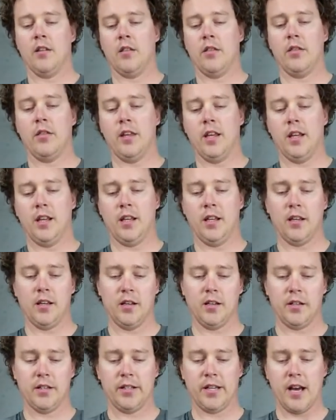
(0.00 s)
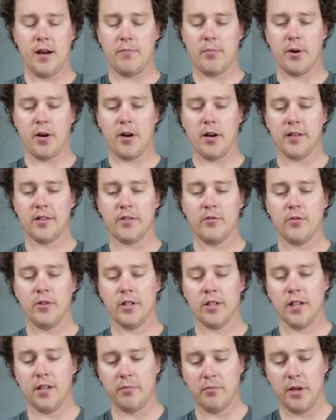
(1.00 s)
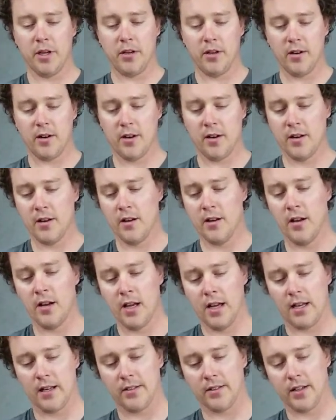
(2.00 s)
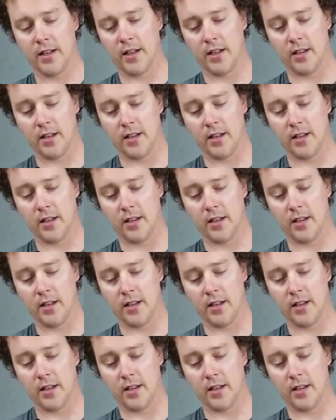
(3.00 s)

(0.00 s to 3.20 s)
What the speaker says: the top part is going to get bigger, and it's going